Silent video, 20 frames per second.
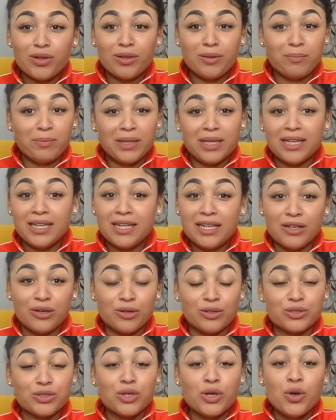the
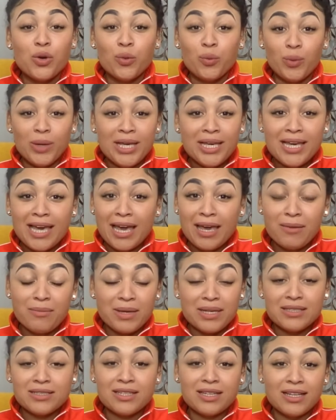millennials. We came
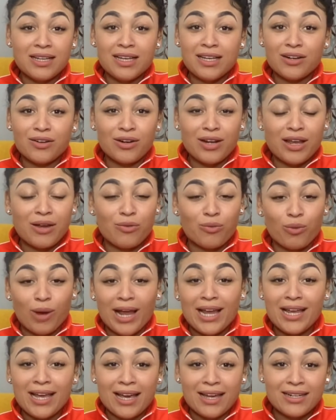into the internet
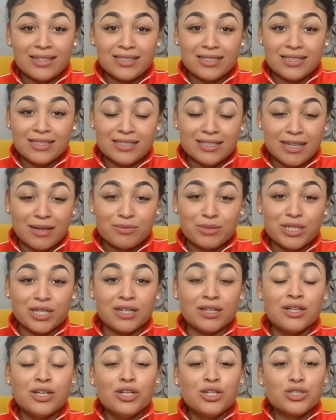right at its
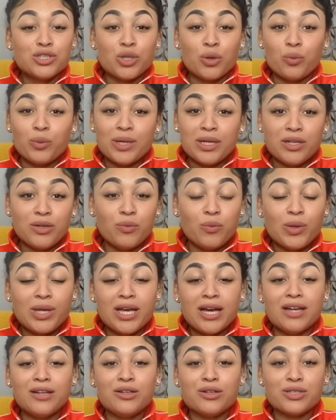inception. So
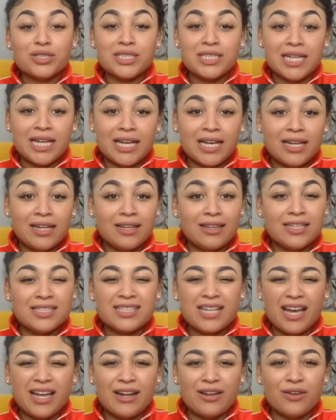we understand this
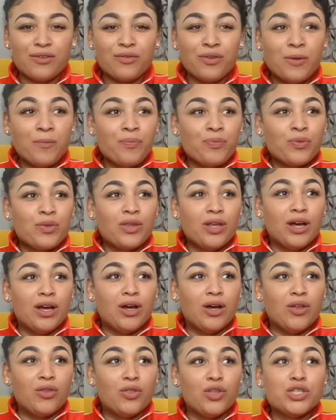kind
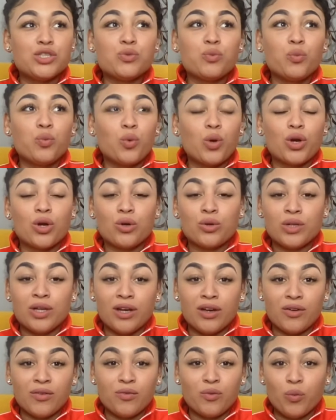of this world
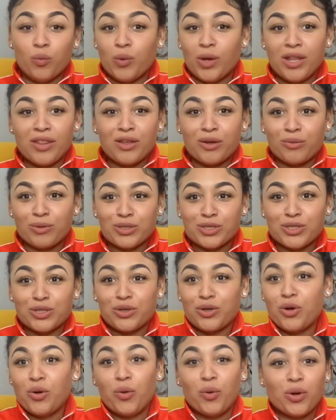of when there was
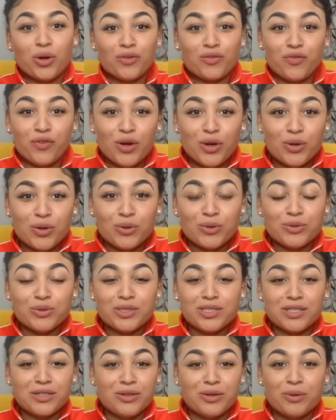cord
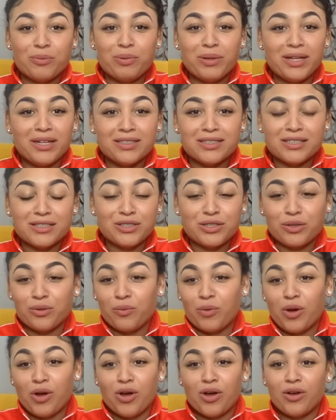phones, you know, plugged into the
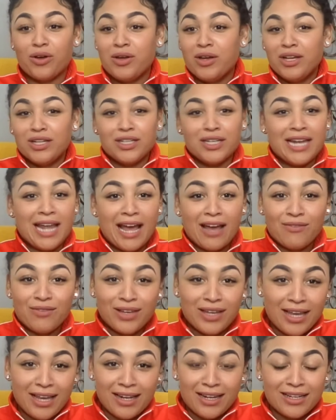wall,
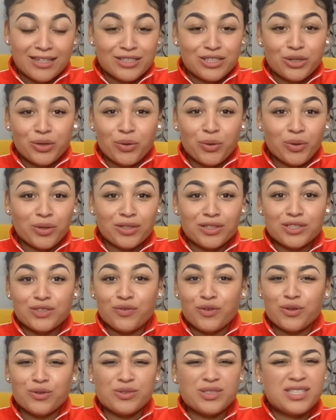navigating into cordless
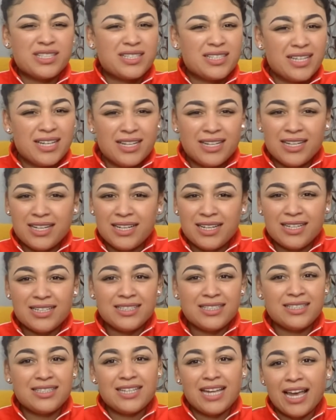phones,
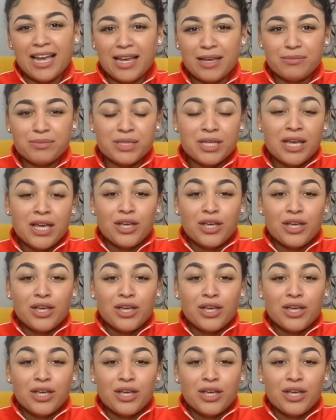CDs, tapes,